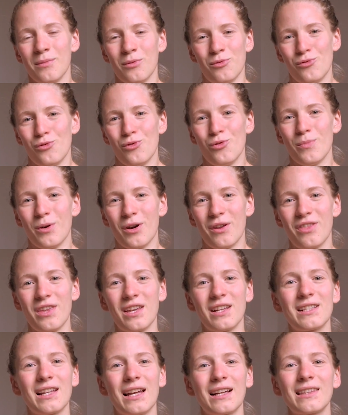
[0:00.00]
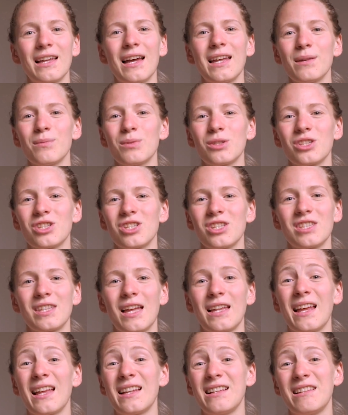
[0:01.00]
room or things like that it was just
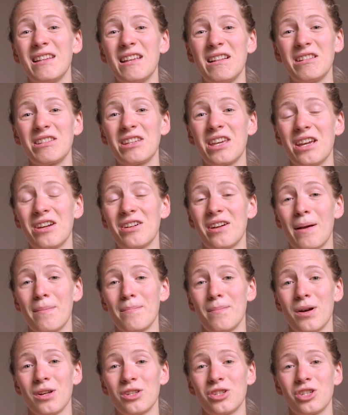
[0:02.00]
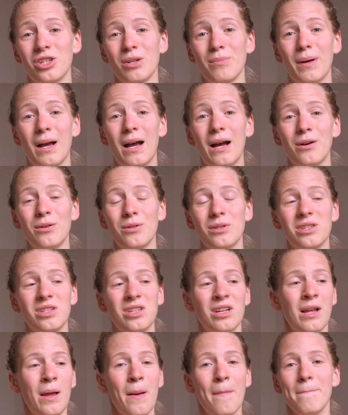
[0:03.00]
that i didn't care that much about
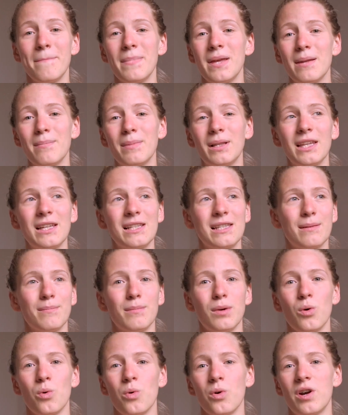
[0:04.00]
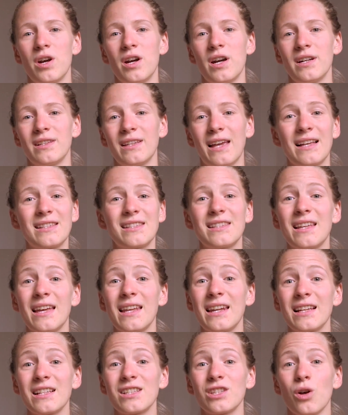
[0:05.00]
minimalism or the
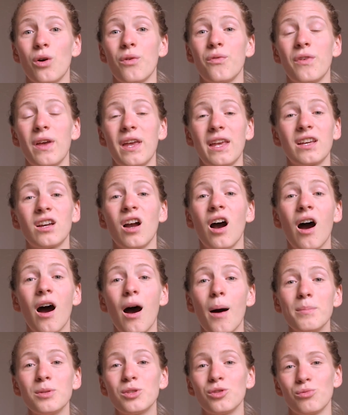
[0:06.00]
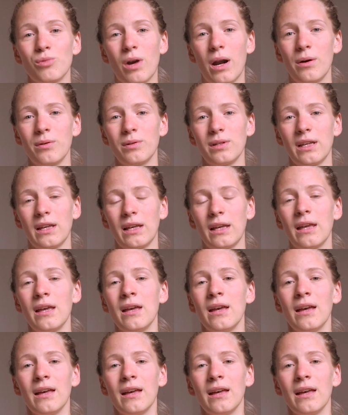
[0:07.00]
aesthetics of a calm surrounding